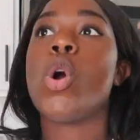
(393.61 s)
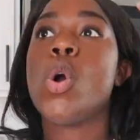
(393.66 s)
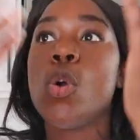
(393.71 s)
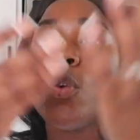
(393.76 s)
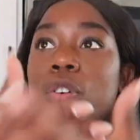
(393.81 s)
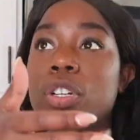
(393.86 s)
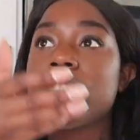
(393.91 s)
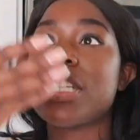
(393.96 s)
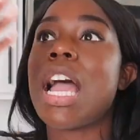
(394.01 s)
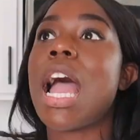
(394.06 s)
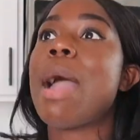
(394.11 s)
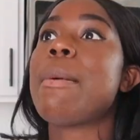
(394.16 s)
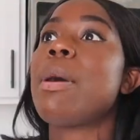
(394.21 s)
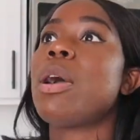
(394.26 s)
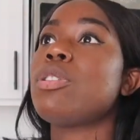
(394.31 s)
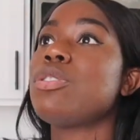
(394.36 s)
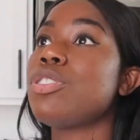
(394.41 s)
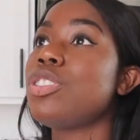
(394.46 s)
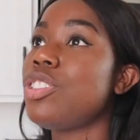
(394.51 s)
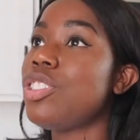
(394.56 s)
Over time,
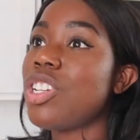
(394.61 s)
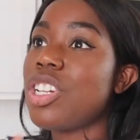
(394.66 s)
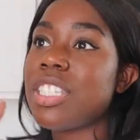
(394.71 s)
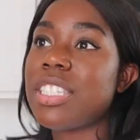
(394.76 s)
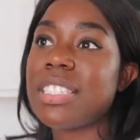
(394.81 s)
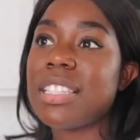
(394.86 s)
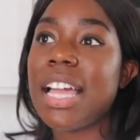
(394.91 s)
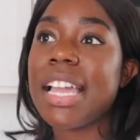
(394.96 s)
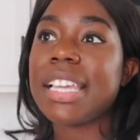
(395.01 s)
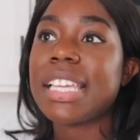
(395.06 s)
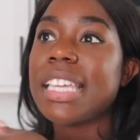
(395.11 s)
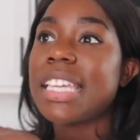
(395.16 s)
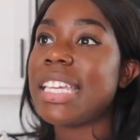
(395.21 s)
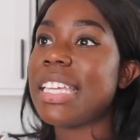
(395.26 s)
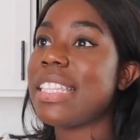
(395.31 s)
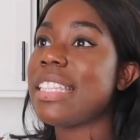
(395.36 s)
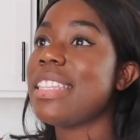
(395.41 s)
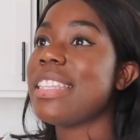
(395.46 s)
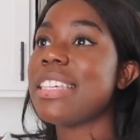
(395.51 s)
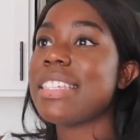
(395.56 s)
I was just like
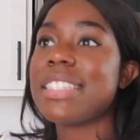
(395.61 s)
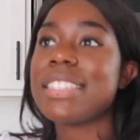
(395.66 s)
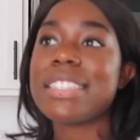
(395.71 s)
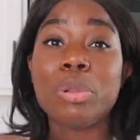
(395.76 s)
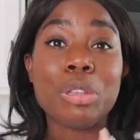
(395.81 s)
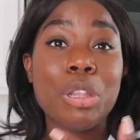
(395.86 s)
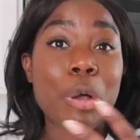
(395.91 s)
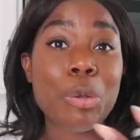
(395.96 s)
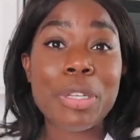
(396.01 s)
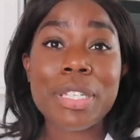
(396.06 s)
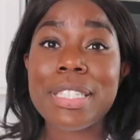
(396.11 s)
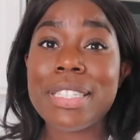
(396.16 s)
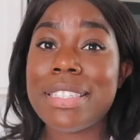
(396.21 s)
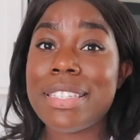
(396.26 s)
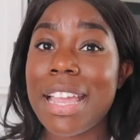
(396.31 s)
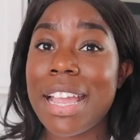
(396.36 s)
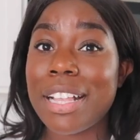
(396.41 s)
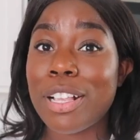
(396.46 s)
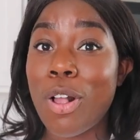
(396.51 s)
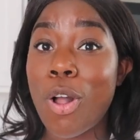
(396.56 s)
in this bloated
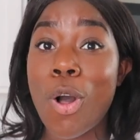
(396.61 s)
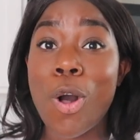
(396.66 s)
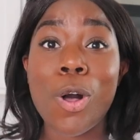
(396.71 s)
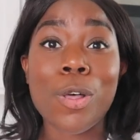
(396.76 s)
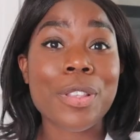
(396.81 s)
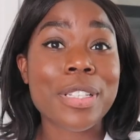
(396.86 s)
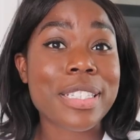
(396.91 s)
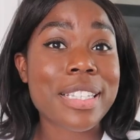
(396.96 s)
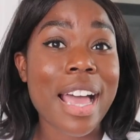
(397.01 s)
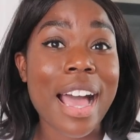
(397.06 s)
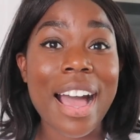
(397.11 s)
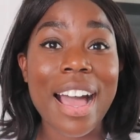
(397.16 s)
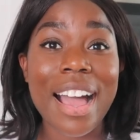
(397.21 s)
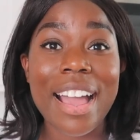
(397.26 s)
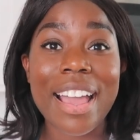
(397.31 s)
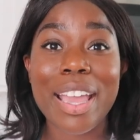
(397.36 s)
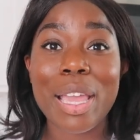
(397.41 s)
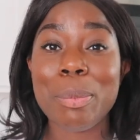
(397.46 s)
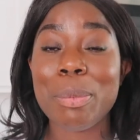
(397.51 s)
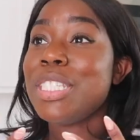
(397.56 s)
state all the
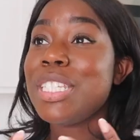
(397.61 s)
time.